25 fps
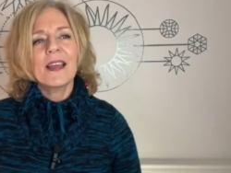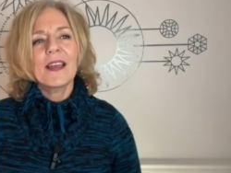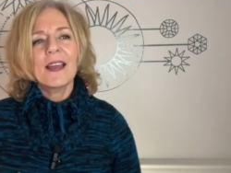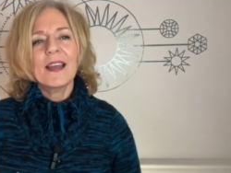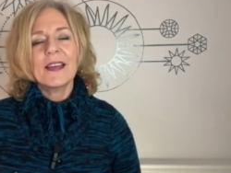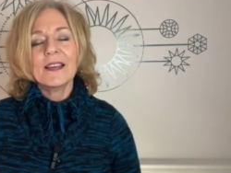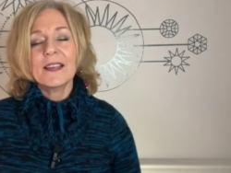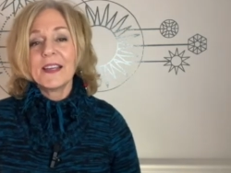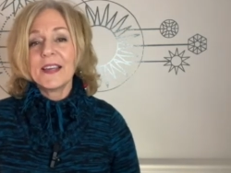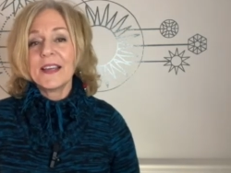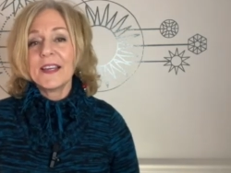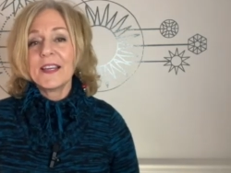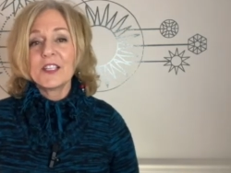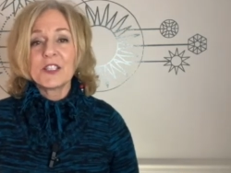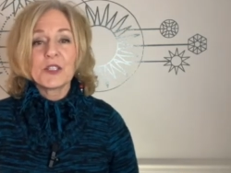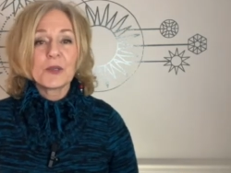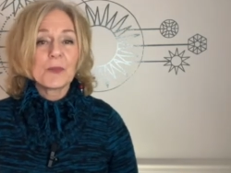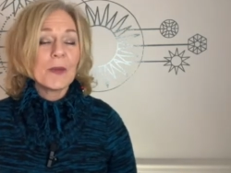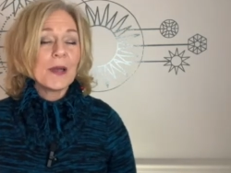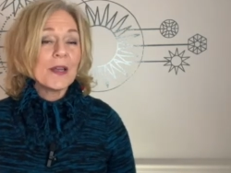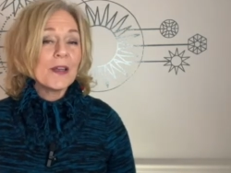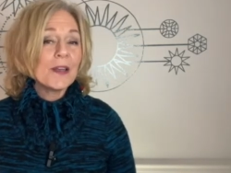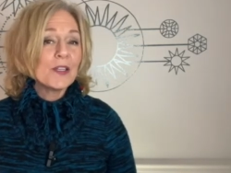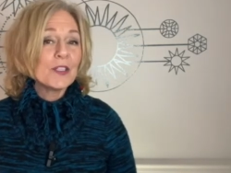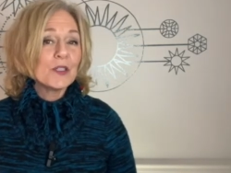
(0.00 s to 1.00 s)
And I ask
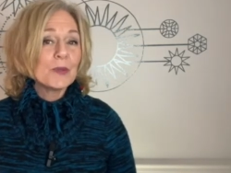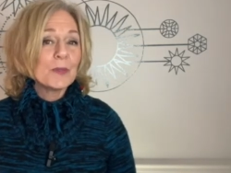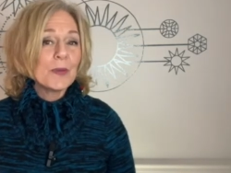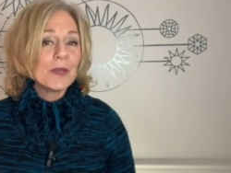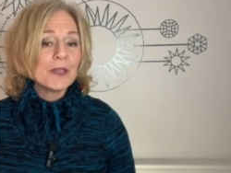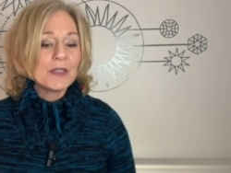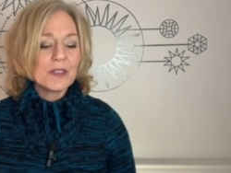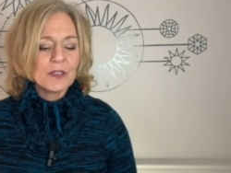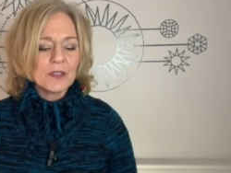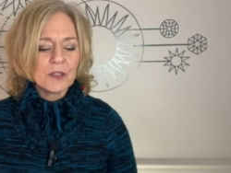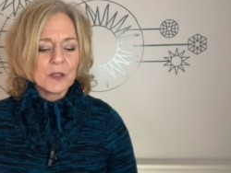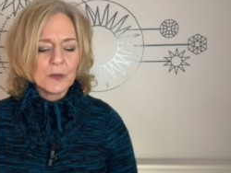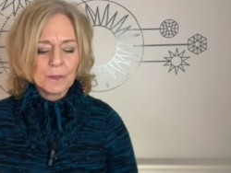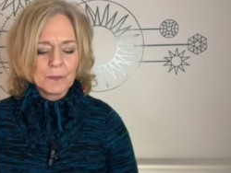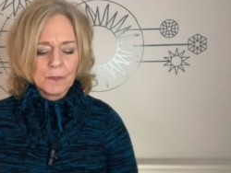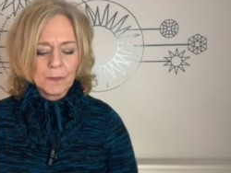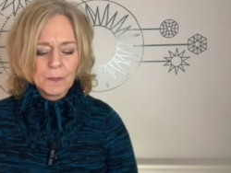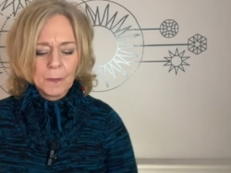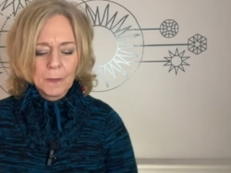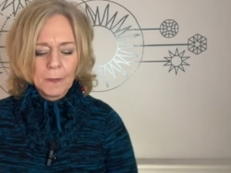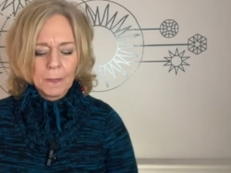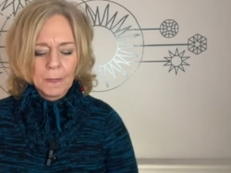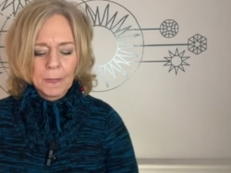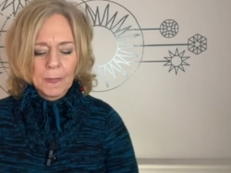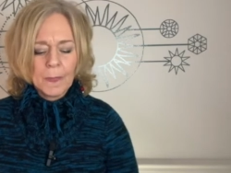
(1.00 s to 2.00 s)
my husband,
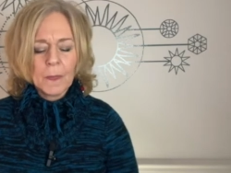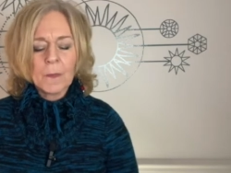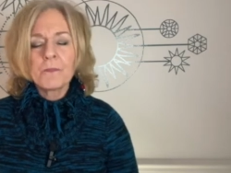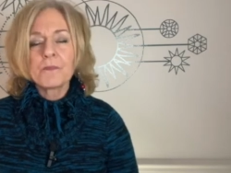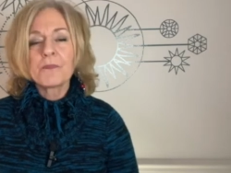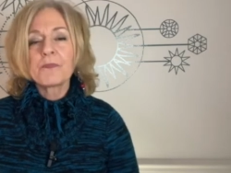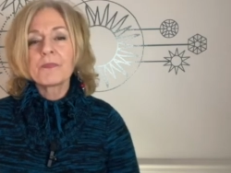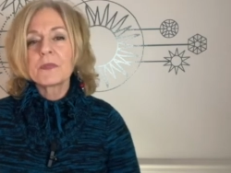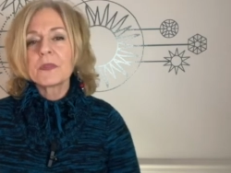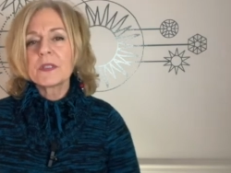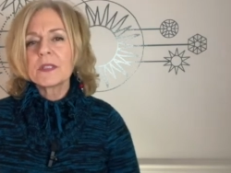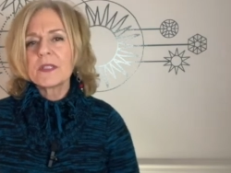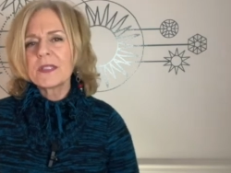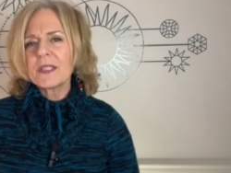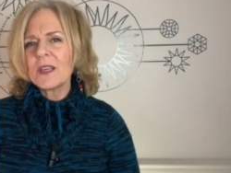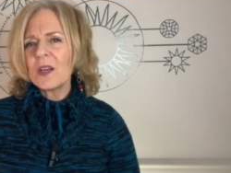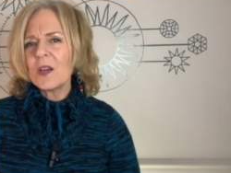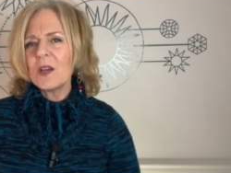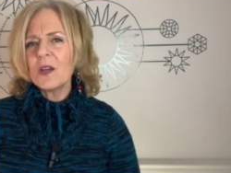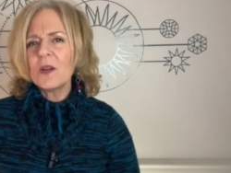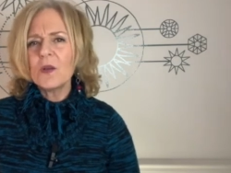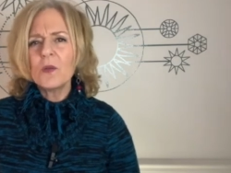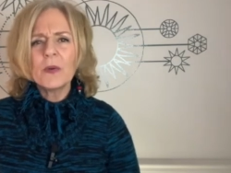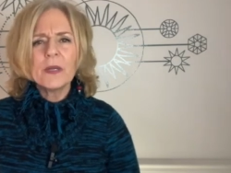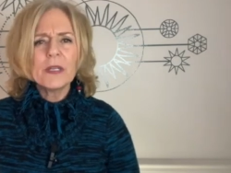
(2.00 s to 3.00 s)

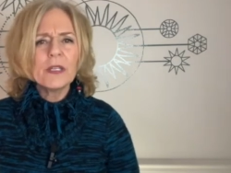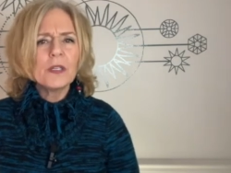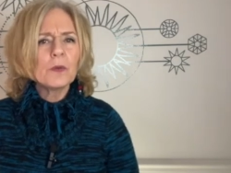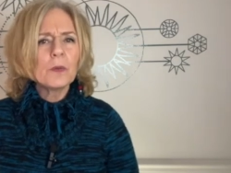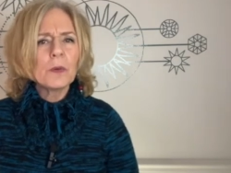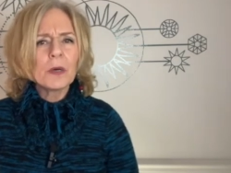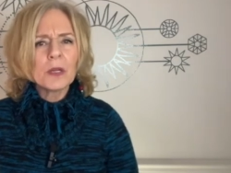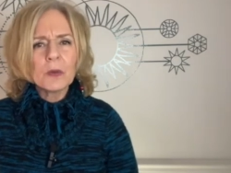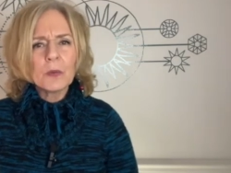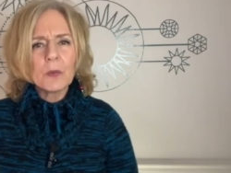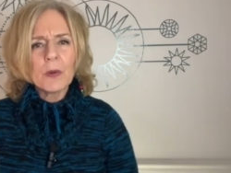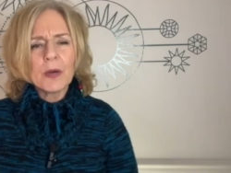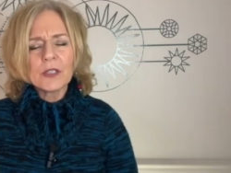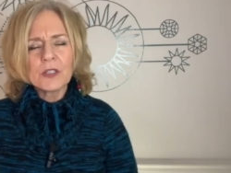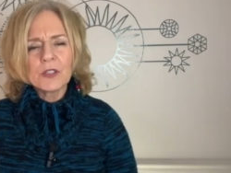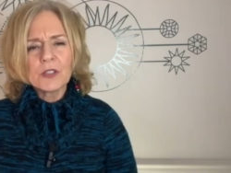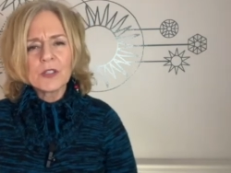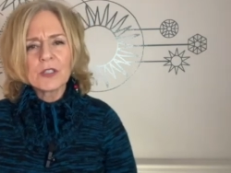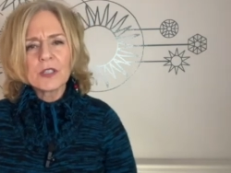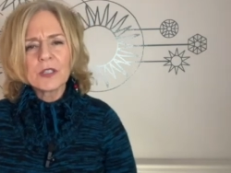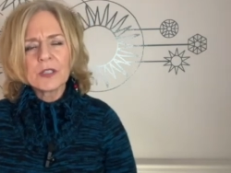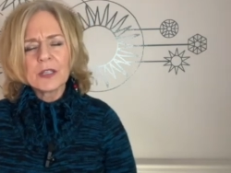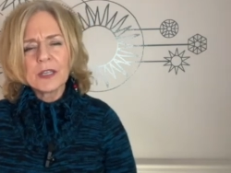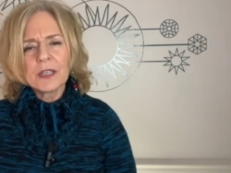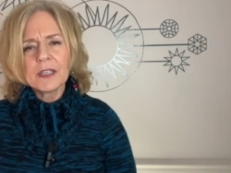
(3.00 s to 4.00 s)
So, what do you want to watch
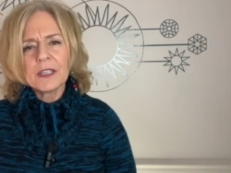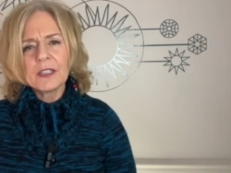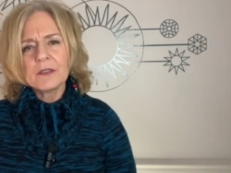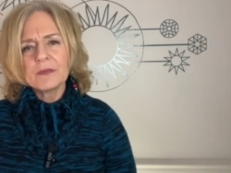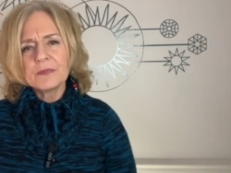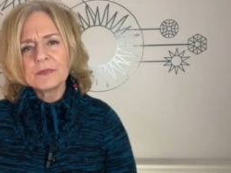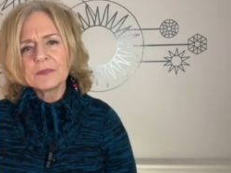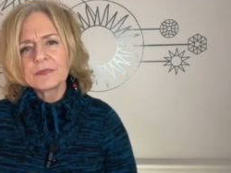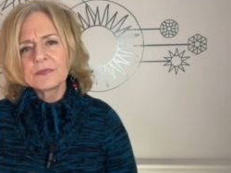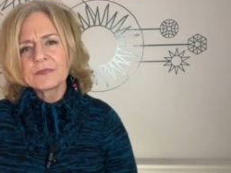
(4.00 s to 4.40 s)
tonight?